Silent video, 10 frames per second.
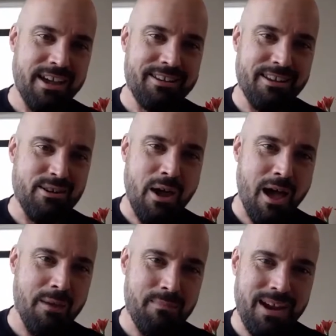does
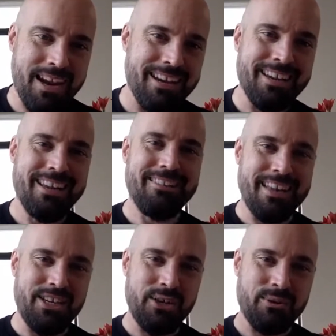not mean
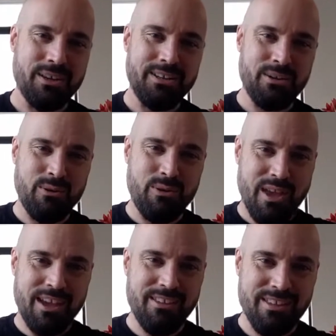that you can do
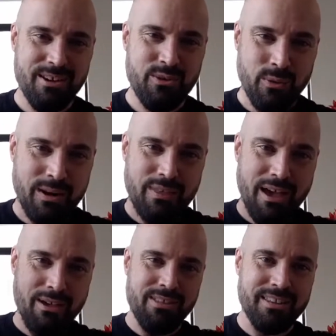things in a
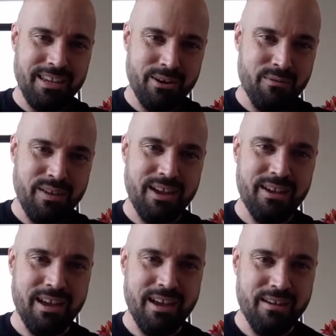20,000 liter
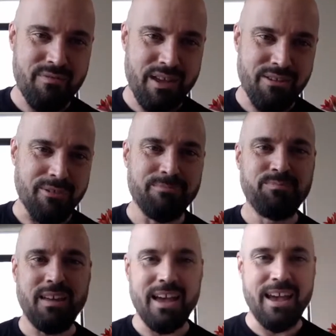vessel.
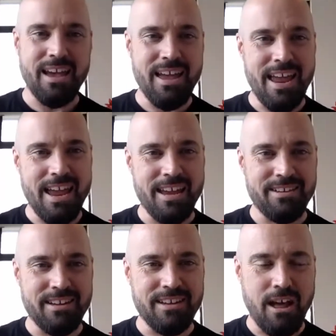
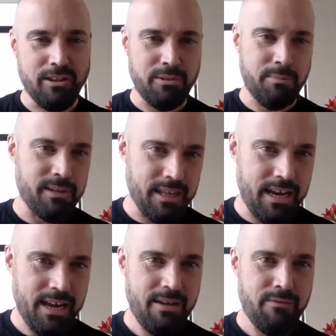And
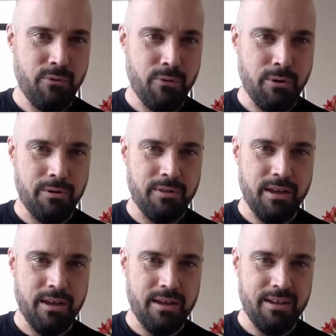ultimately, for
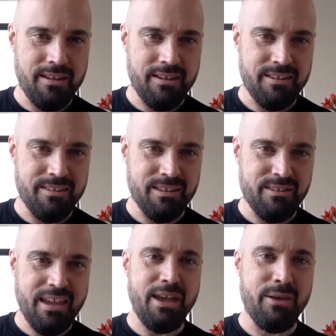the
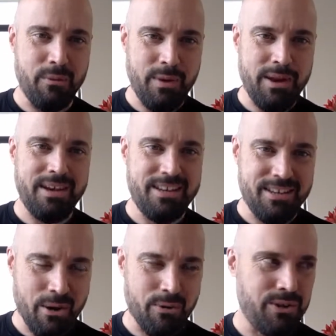scale that we need to go